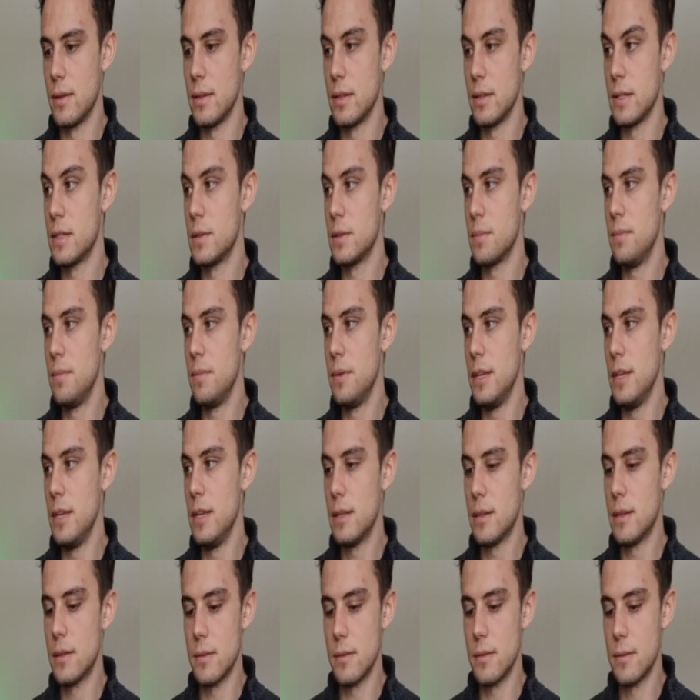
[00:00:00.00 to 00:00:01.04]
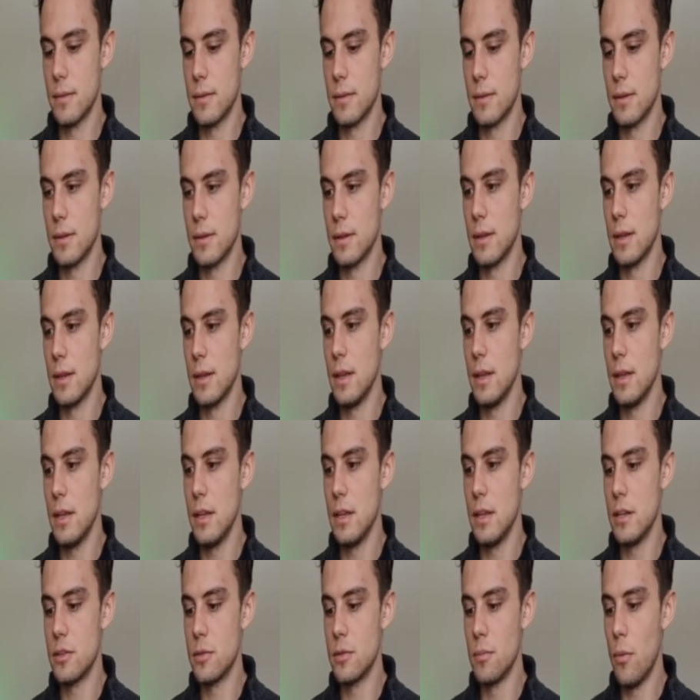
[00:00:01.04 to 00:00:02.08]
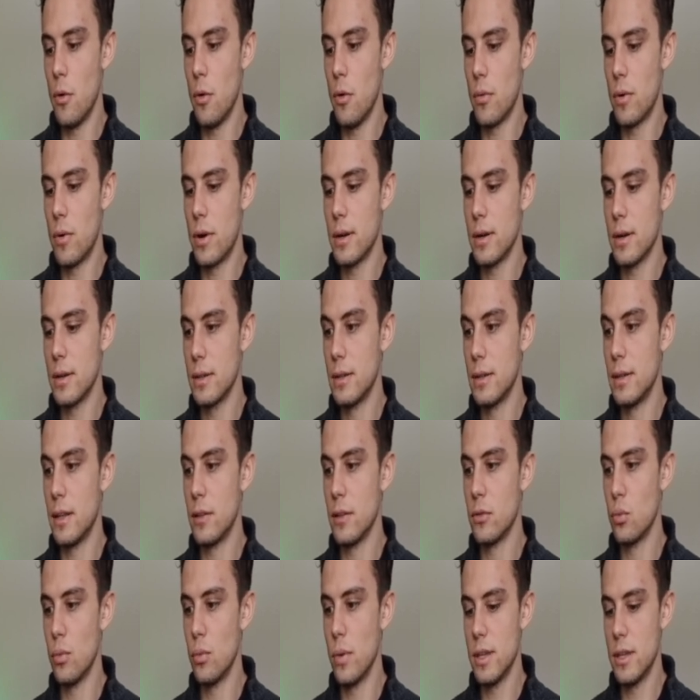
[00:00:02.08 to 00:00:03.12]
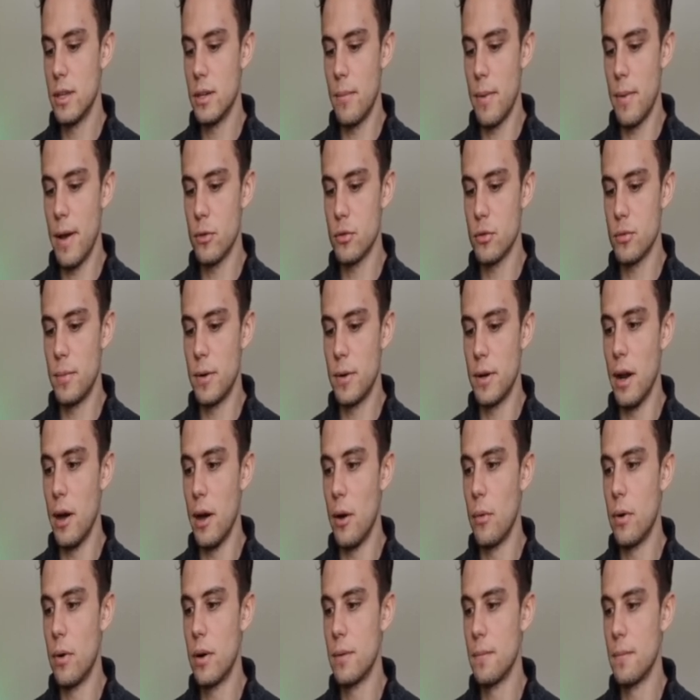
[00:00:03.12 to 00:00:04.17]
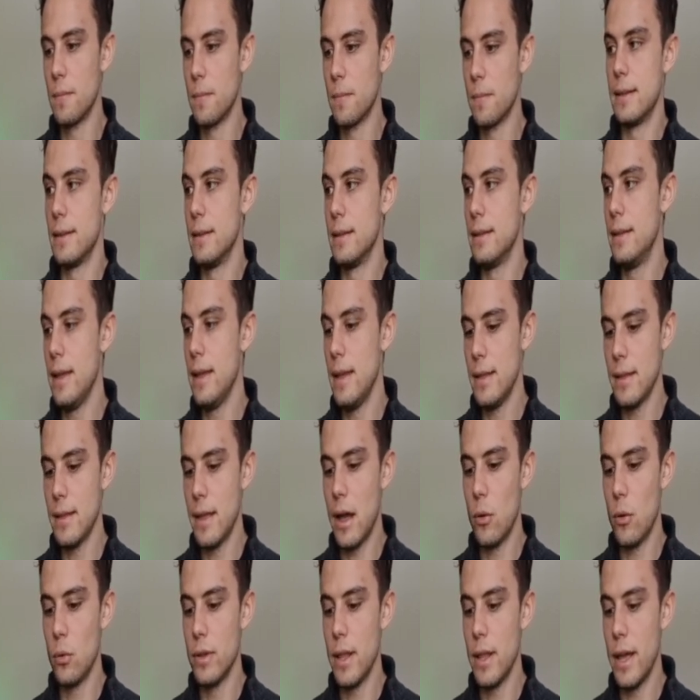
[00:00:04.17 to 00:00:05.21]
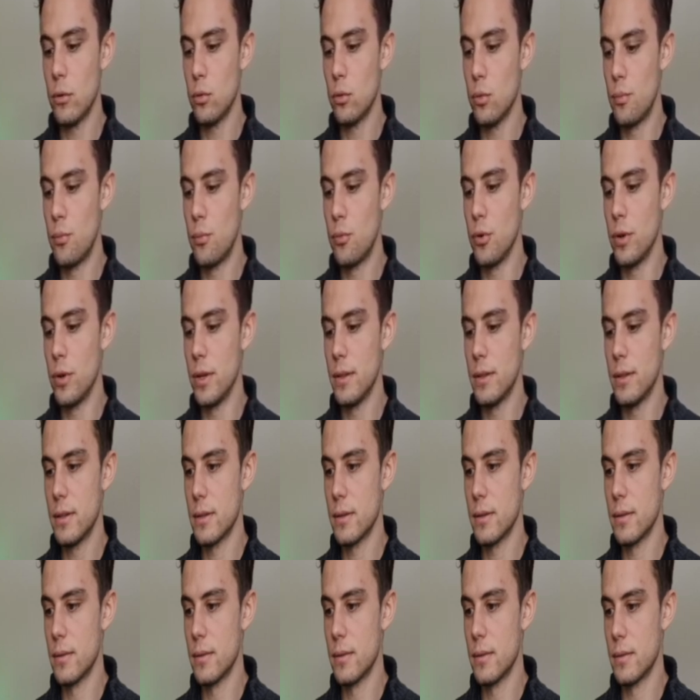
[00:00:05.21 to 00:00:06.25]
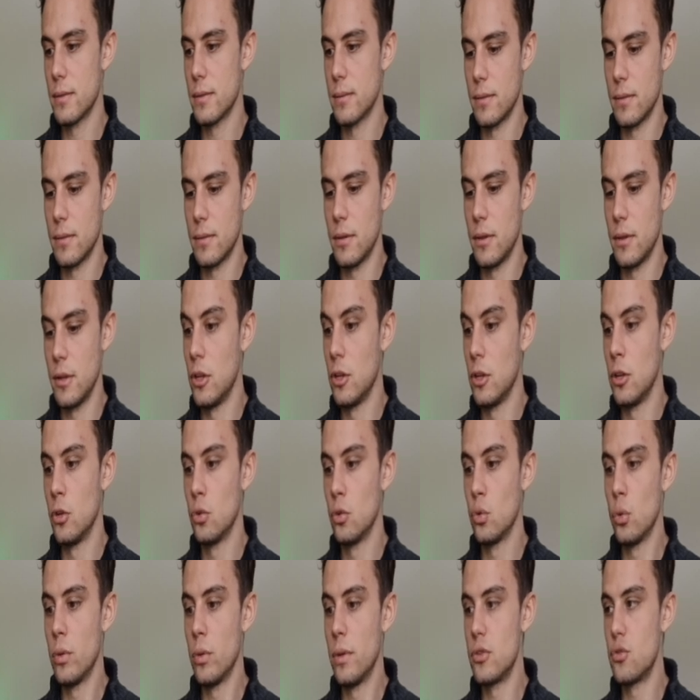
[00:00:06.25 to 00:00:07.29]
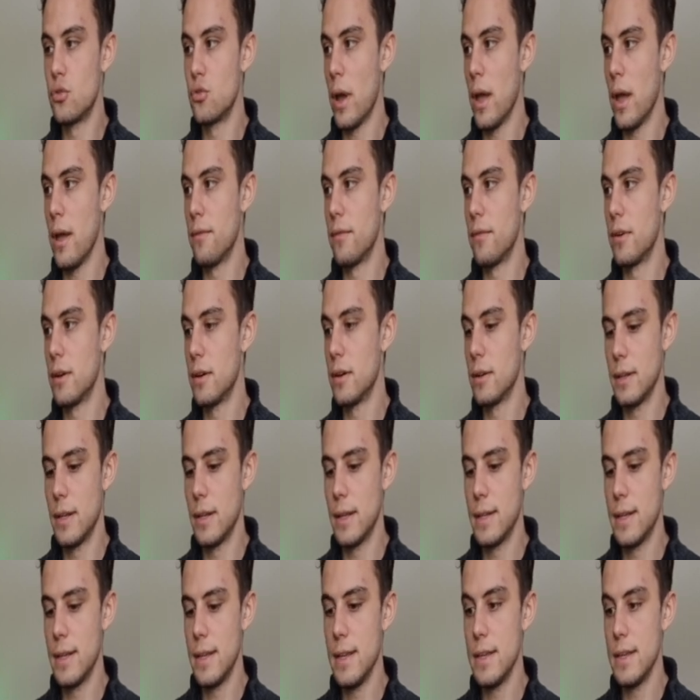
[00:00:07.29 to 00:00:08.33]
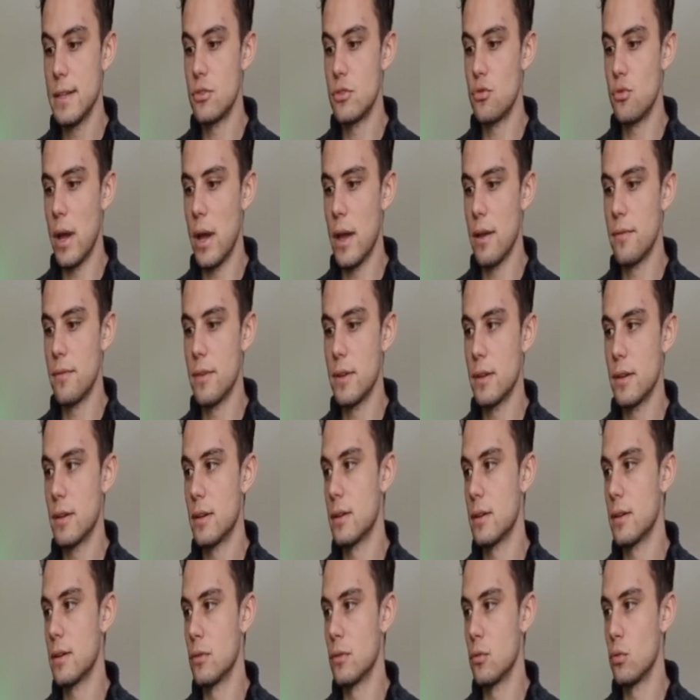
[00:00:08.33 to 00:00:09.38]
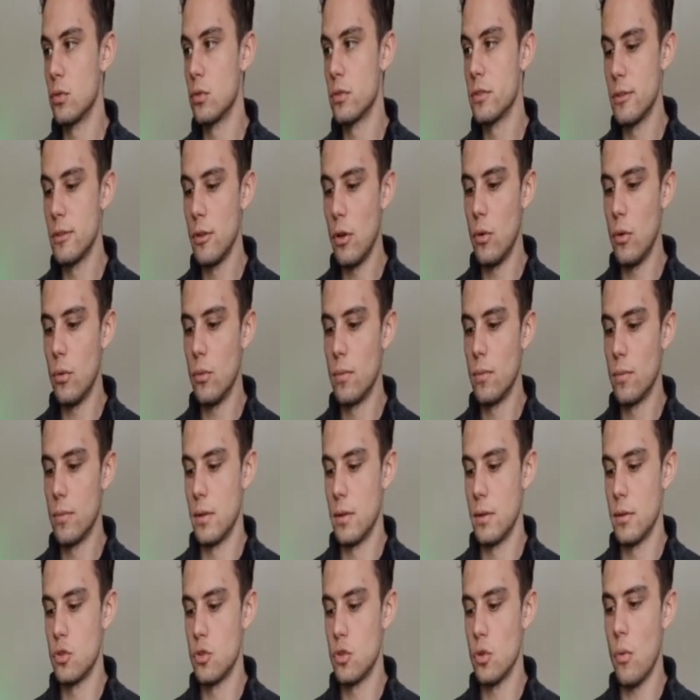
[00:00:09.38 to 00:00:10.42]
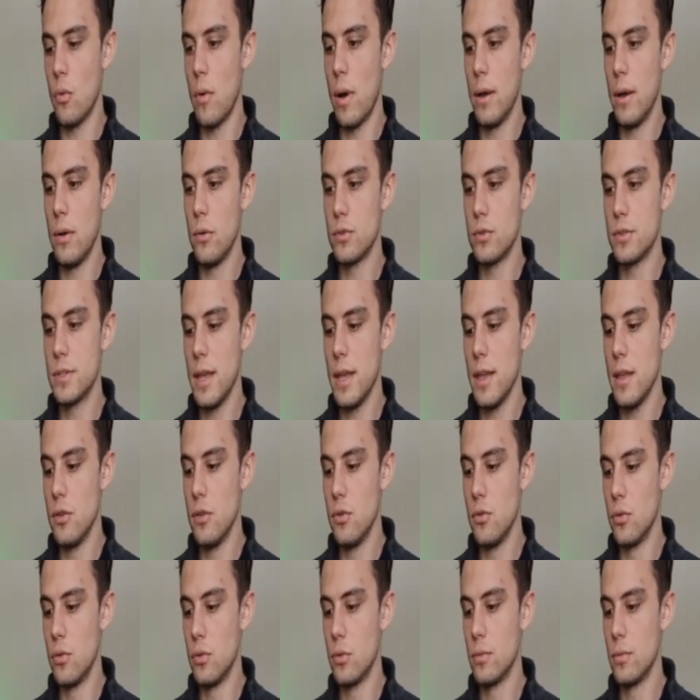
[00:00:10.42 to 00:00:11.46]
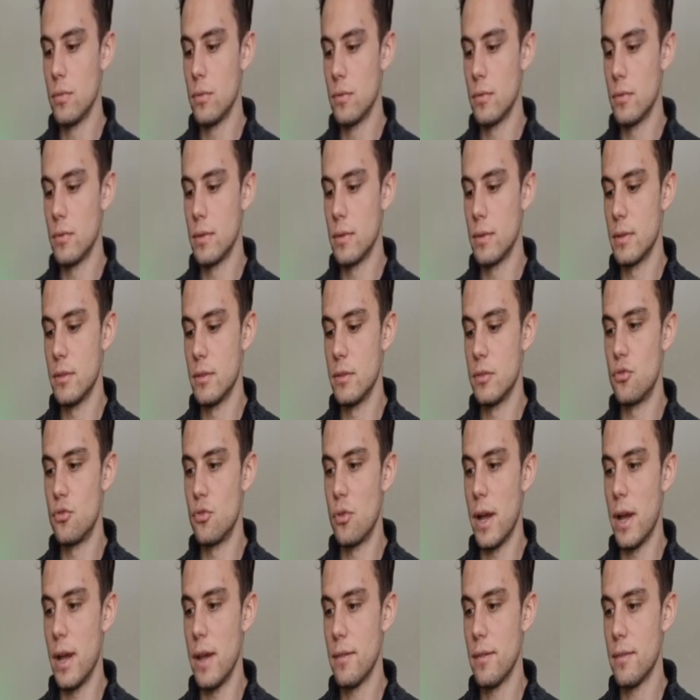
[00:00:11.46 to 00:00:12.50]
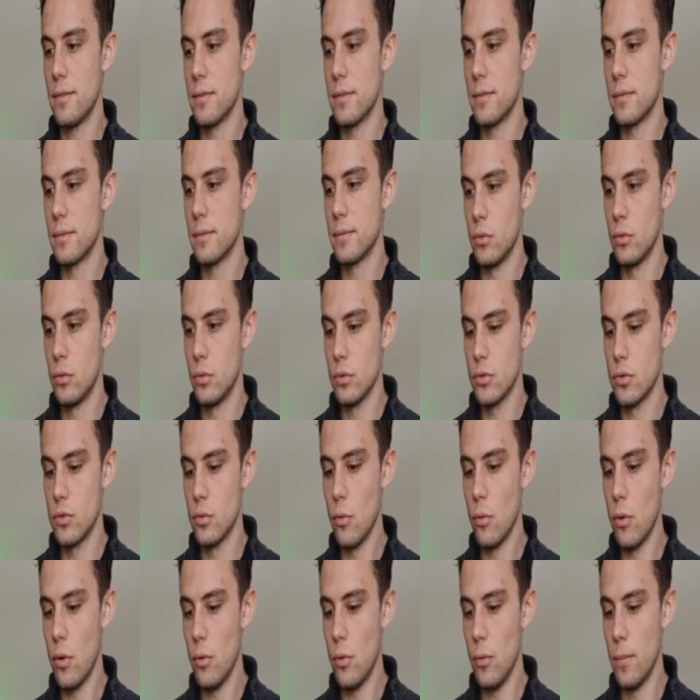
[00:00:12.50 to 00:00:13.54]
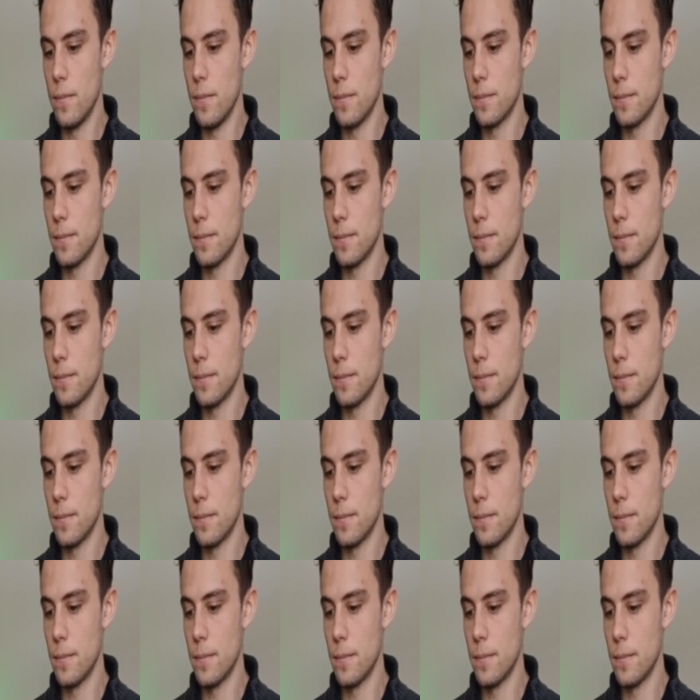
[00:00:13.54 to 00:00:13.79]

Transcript: speed is smaller than 20 miles per hour, then I would like to print to the driver that he is driving too slow. So I will say you drive too slow.